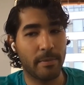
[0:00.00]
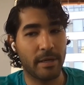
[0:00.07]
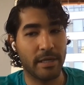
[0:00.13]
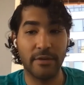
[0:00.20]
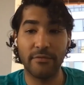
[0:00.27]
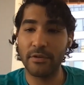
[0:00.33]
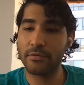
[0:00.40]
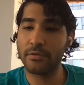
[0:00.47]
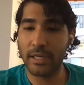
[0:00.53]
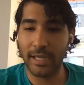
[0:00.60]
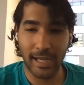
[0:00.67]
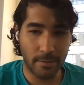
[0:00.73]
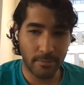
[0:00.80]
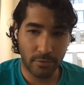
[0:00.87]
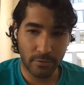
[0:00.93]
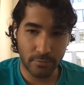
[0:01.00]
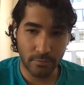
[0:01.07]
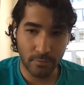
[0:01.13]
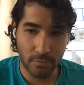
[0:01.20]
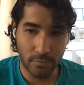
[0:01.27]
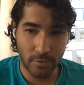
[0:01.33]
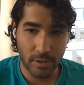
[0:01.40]
but he eventually came
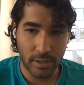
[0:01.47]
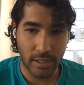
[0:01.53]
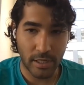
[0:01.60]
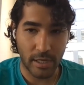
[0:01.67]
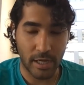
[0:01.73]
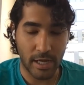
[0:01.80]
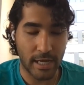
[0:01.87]
through mm.